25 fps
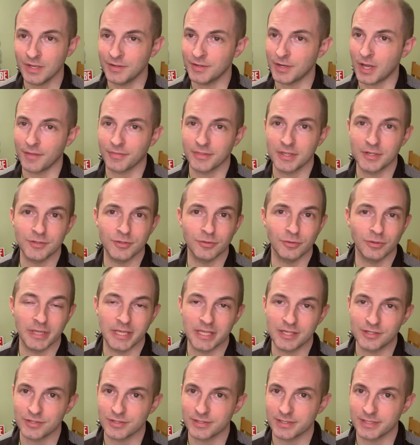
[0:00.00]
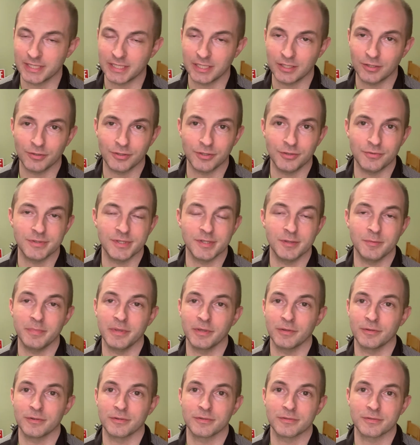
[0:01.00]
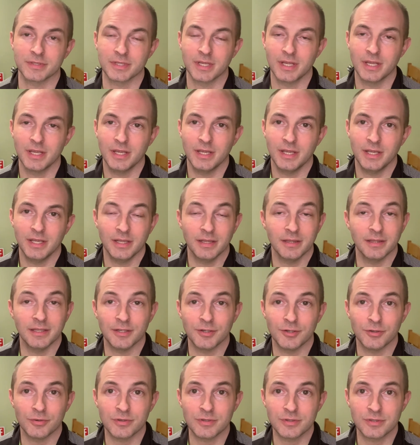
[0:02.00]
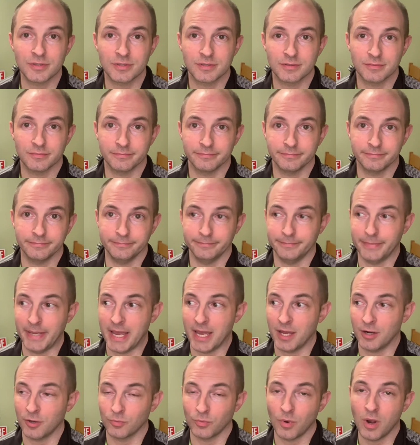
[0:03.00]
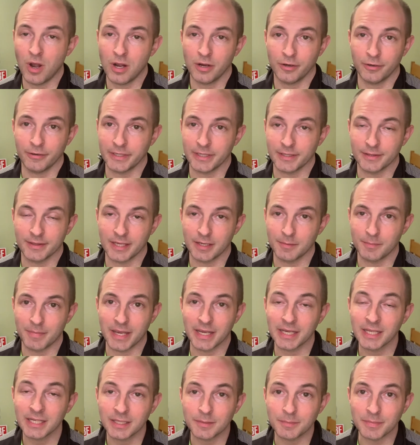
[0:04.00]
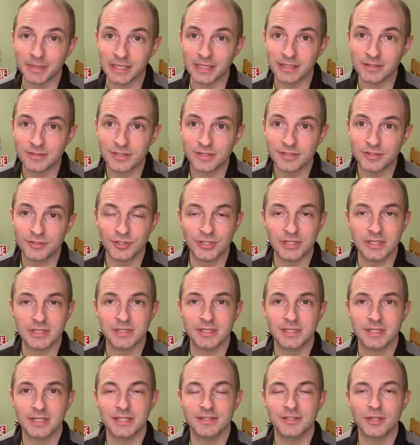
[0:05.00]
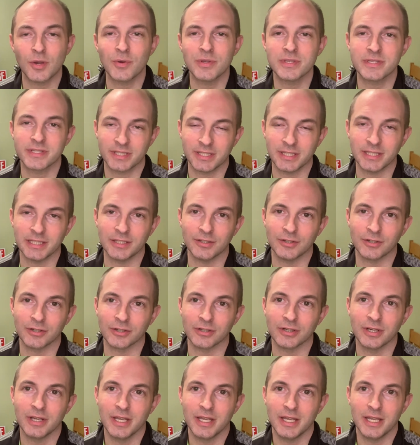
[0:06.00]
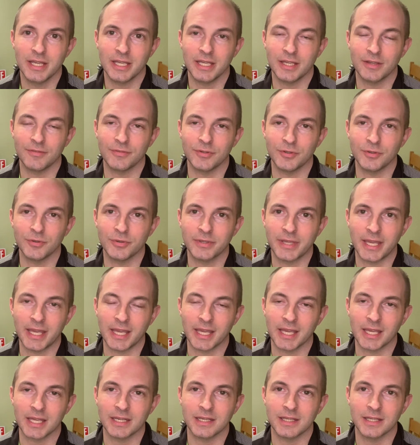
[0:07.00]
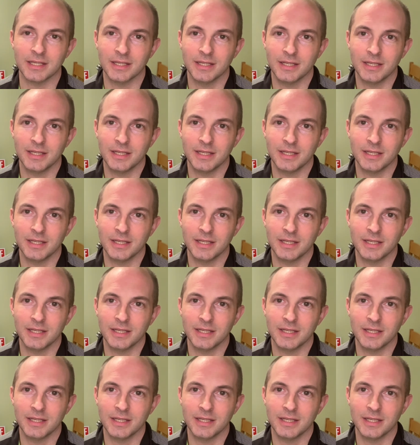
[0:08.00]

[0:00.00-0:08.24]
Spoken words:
Not that dual agency or using the builder's lender is bad or wrong or anything by any means. It's just, it's always cleaner if you can